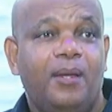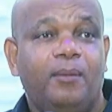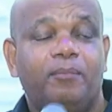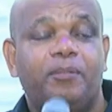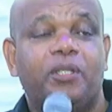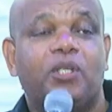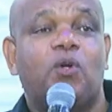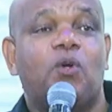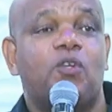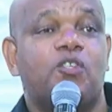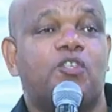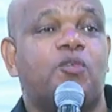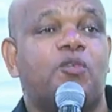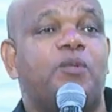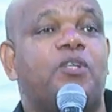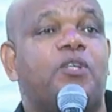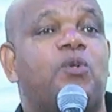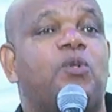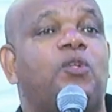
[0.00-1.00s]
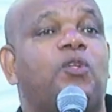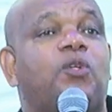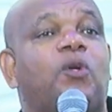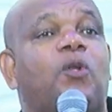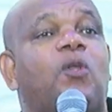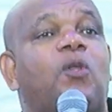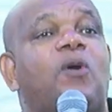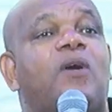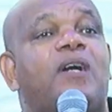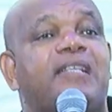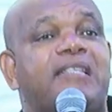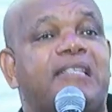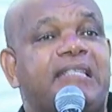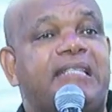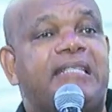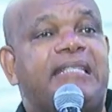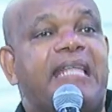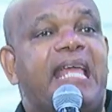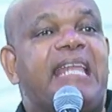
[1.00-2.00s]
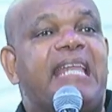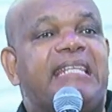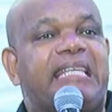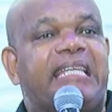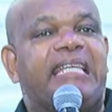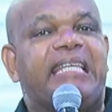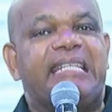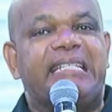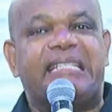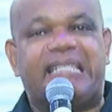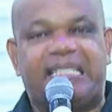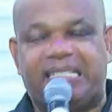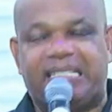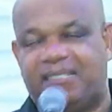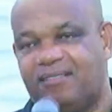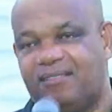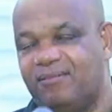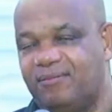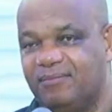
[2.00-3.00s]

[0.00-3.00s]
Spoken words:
because we could no longer stand it. There